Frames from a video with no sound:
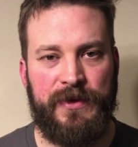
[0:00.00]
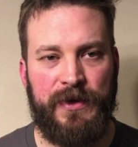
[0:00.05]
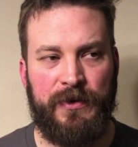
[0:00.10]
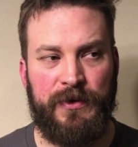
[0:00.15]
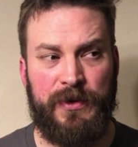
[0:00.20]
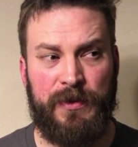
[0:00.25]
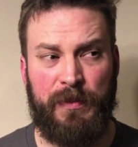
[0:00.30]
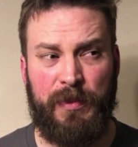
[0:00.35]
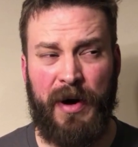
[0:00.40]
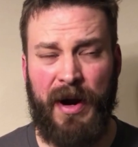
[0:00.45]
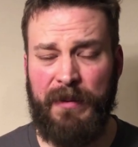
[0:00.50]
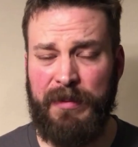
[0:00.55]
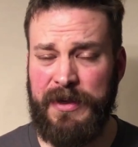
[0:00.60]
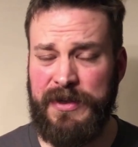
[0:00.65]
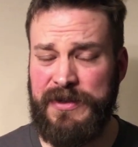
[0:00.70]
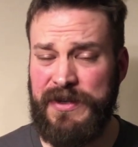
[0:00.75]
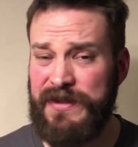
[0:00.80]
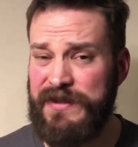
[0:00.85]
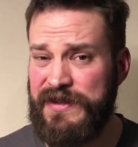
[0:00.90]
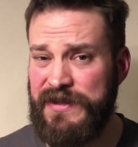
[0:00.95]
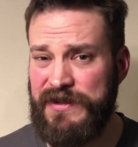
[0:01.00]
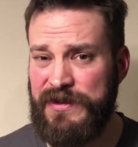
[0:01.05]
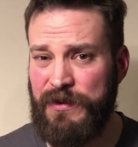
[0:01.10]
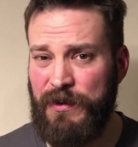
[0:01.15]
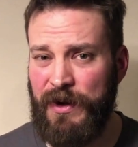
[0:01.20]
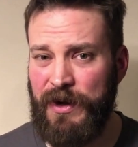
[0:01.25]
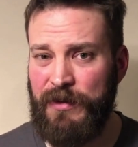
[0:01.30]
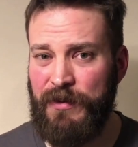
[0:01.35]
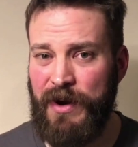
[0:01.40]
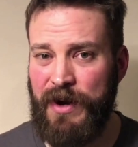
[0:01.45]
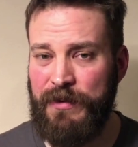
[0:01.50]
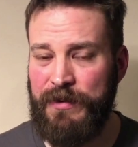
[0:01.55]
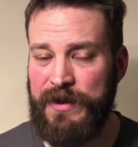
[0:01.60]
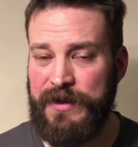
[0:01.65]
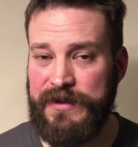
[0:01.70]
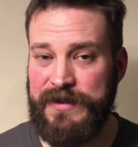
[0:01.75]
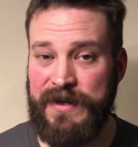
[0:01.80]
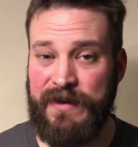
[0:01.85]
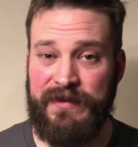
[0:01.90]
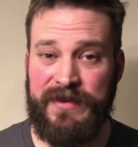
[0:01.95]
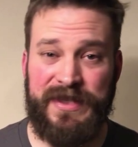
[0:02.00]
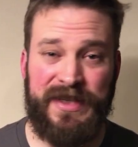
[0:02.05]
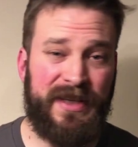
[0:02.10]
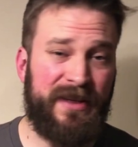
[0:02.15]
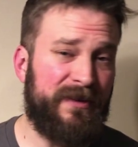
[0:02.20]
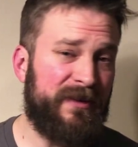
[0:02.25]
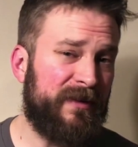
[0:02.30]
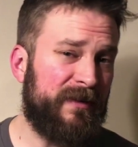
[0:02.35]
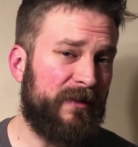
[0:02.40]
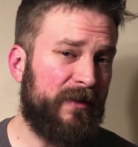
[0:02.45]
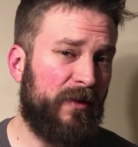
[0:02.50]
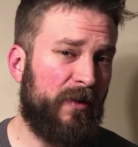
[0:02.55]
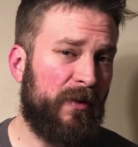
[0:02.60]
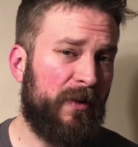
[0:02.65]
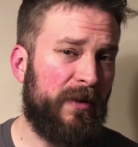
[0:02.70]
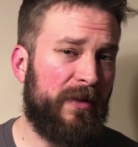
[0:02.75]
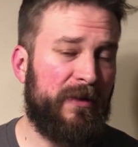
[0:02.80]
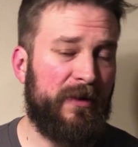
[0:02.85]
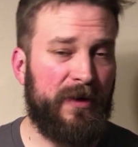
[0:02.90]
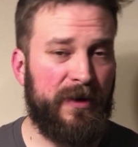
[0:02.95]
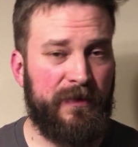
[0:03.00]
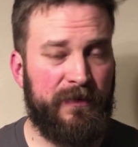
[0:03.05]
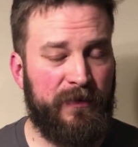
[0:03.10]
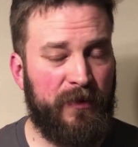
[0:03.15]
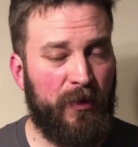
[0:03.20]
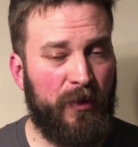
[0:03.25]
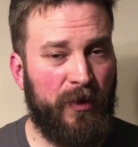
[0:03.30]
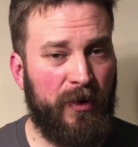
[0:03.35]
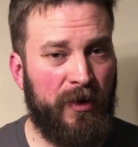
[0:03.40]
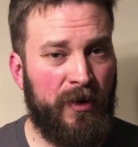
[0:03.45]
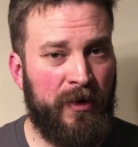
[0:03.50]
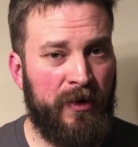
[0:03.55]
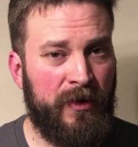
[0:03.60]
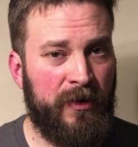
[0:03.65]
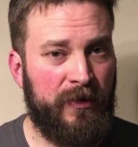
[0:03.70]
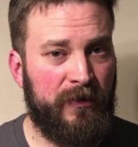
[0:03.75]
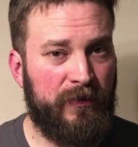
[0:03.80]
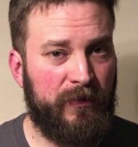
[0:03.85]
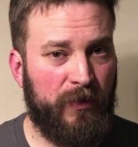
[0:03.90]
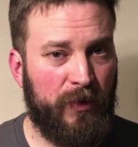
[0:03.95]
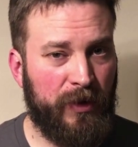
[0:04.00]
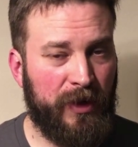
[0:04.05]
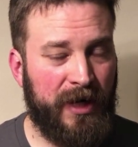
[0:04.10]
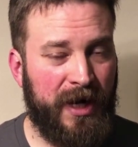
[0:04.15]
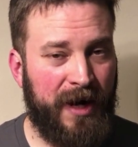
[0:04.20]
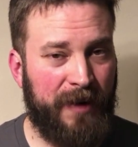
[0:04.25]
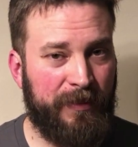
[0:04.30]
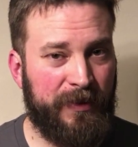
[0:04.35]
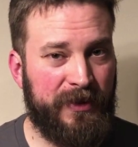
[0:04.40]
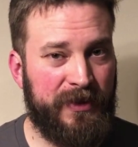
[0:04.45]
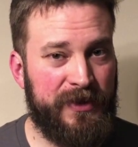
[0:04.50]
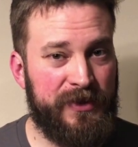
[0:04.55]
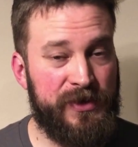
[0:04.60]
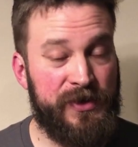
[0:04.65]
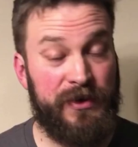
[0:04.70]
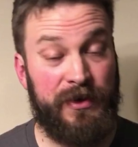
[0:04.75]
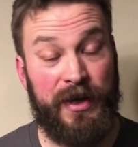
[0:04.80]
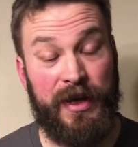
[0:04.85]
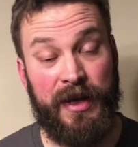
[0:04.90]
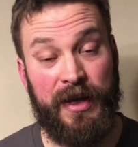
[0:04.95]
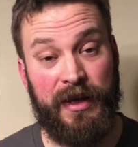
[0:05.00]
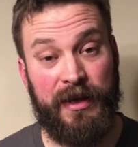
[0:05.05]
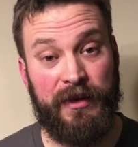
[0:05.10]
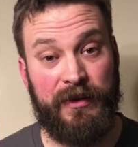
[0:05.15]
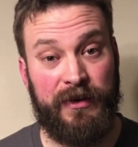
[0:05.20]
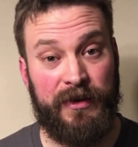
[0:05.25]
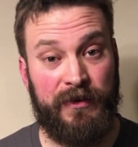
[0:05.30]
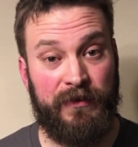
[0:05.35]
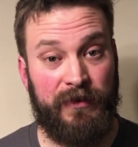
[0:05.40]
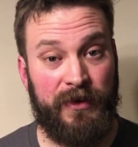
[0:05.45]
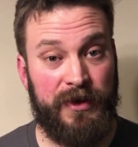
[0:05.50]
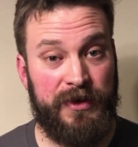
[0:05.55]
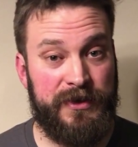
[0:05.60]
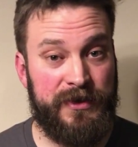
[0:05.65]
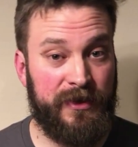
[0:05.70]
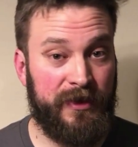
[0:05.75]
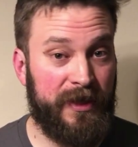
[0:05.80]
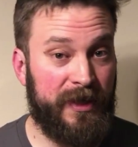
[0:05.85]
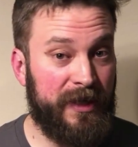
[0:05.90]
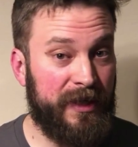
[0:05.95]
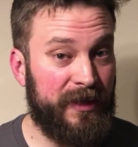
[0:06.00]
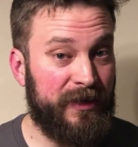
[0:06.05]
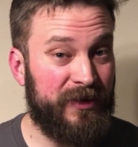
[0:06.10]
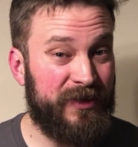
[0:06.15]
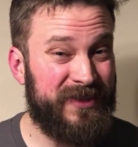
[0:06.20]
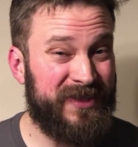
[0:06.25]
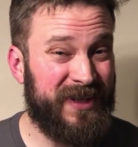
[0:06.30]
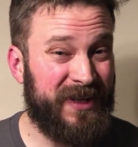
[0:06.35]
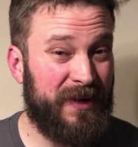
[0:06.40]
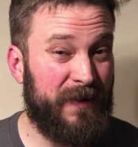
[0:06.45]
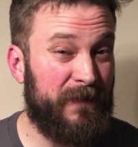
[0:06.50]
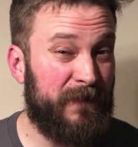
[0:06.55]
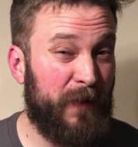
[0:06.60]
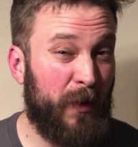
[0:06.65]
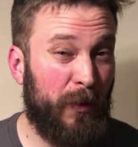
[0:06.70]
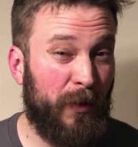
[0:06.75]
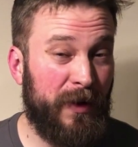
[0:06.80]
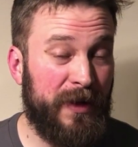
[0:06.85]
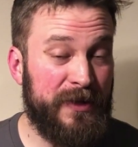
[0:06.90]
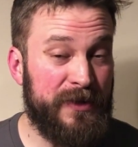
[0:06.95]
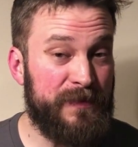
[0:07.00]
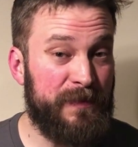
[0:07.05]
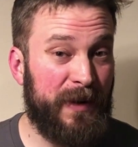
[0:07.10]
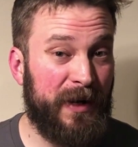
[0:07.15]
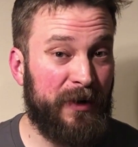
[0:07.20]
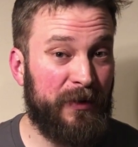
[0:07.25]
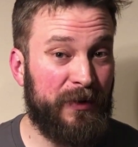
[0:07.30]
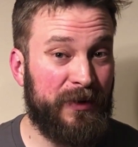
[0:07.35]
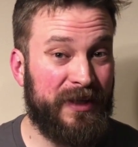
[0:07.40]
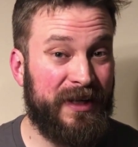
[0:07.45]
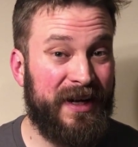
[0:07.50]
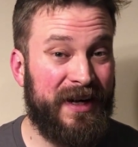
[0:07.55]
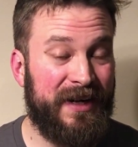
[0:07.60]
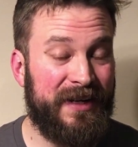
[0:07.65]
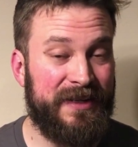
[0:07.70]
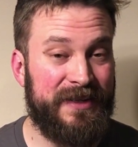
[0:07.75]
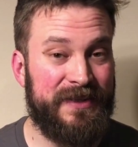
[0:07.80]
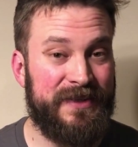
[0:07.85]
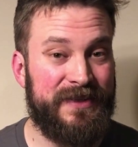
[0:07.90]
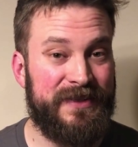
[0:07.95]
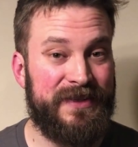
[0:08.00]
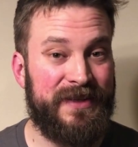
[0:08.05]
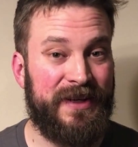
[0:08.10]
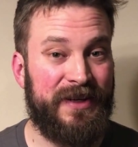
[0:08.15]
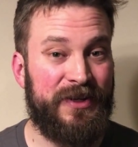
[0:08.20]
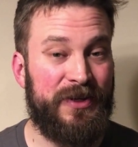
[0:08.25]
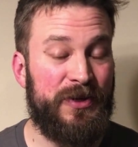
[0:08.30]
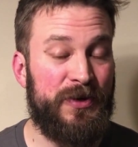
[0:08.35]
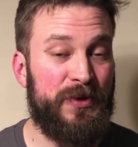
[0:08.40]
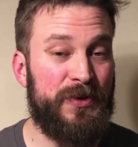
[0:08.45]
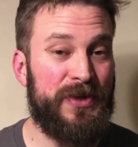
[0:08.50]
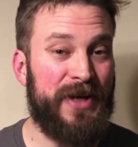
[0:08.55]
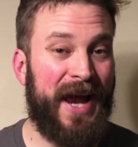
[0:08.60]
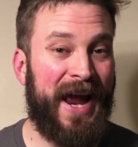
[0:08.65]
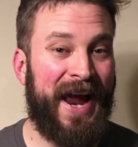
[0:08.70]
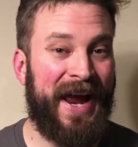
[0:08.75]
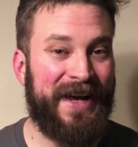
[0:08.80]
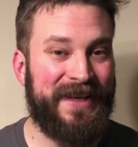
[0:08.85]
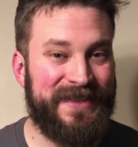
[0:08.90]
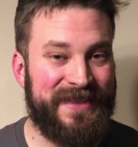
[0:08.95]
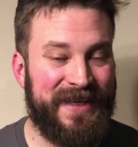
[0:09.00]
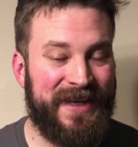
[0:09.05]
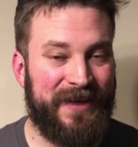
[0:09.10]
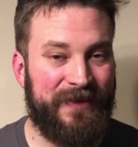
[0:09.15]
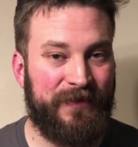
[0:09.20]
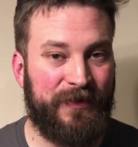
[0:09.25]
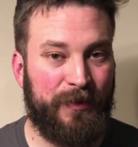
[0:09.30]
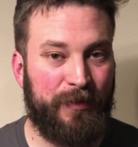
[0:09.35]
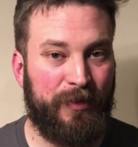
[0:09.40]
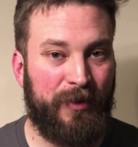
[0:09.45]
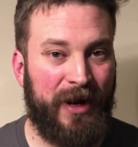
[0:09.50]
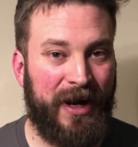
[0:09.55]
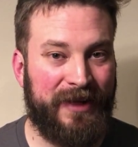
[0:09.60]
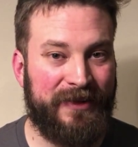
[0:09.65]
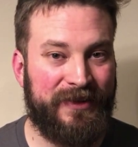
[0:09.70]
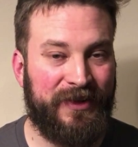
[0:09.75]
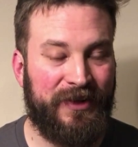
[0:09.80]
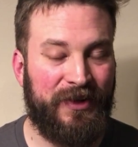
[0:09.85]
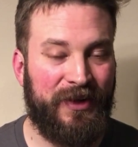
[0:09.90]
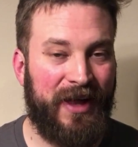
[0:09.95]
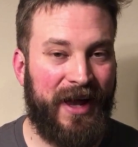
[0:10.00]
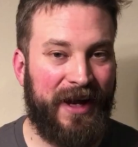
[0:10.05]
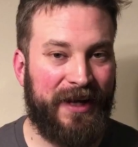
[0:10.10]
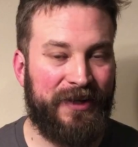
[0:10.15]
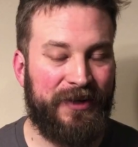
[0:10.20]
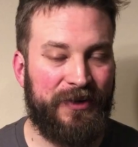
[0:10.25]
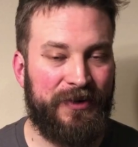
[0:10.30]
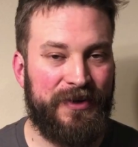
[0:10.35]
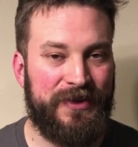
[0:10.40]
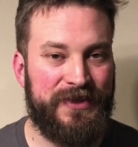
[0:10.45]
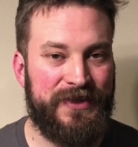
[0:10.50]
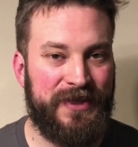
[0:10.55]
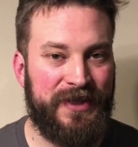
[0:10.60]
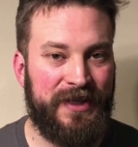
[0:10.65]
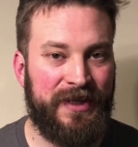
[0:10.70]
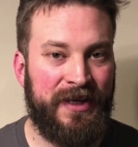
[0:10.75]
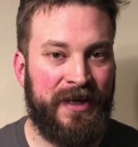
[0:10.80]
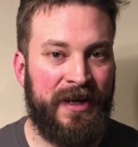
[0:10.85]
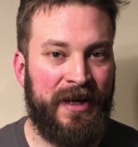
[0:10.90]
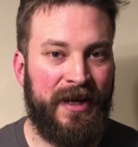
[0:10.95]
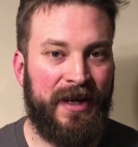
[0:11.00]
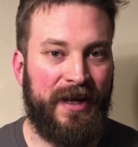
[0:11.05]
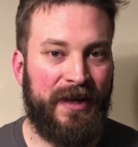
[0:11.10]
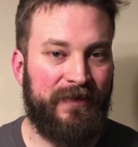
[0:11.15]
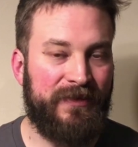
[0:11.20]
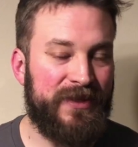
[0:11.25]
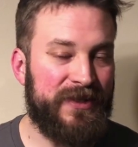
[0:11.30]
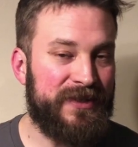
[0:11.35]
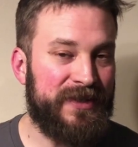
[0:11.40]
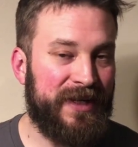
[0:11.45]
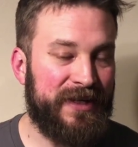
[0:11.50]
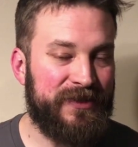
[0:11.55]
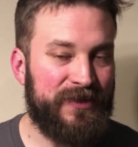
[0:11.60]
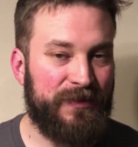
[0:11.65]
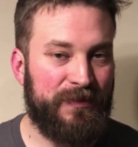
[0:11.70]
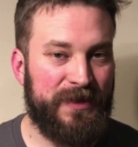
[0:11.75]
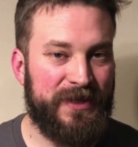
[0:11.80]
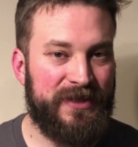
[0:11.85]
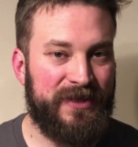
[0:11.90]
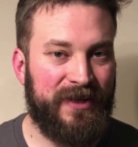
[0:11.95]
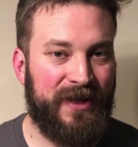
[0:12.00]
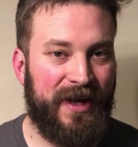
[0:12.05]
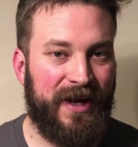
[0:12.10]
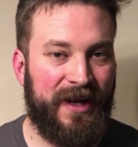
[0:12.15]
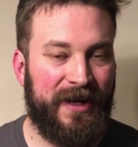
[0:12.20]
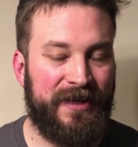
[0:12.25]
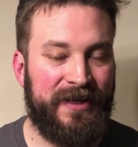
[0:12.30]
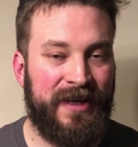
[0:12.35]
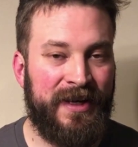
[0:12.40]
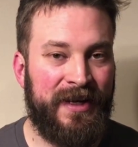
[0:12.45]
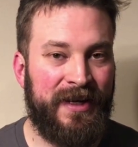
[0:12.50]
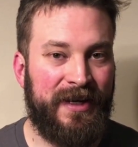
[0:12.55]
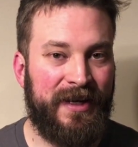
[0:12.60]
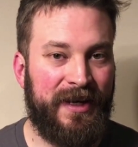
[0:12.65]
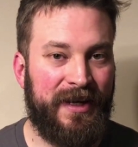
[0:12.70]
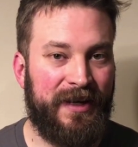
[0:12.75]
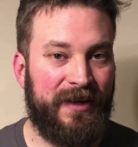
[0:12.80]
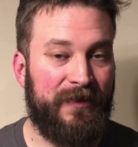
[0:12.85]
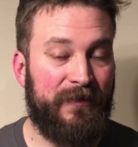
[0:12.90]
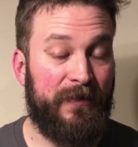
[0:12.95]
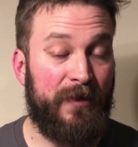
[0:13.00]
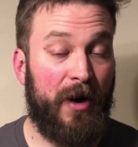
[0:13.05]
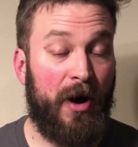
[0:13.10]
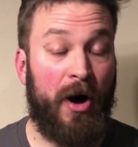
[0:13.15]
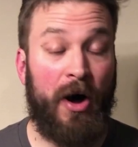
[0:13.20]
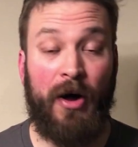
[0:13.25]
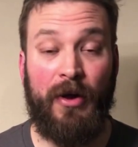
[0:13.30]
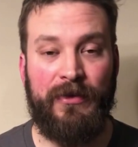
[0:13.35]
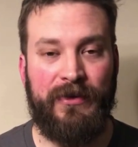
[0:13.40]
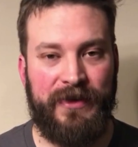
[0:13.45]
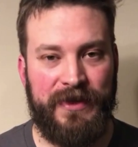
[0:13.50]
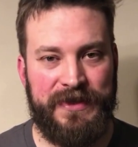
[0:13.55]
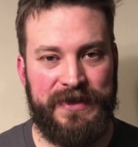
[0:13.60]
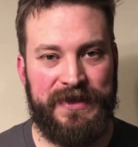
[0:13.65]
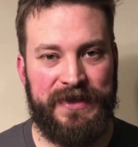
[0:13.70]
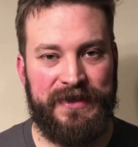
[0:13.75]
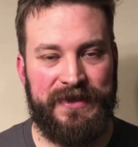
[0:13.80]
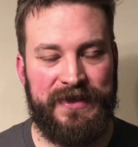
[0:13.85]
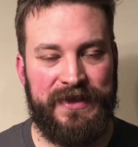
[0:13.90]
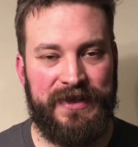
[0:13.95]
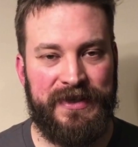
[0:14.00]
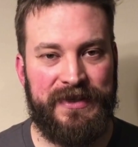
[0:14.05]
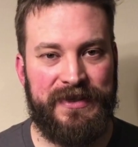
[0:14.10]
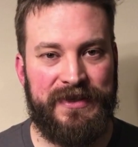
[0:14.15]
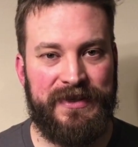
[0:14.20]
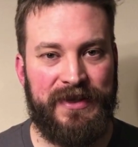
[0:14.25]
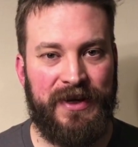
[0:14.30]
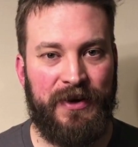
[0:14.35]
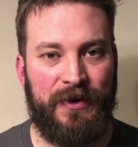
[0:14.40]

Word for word: So you're probably just as squared away with a 17 or a 34 for competition, and conversely, it looks like a 4-inch barreled gun is a huge asset for practical accuracy if the sights are misaligned at all distances.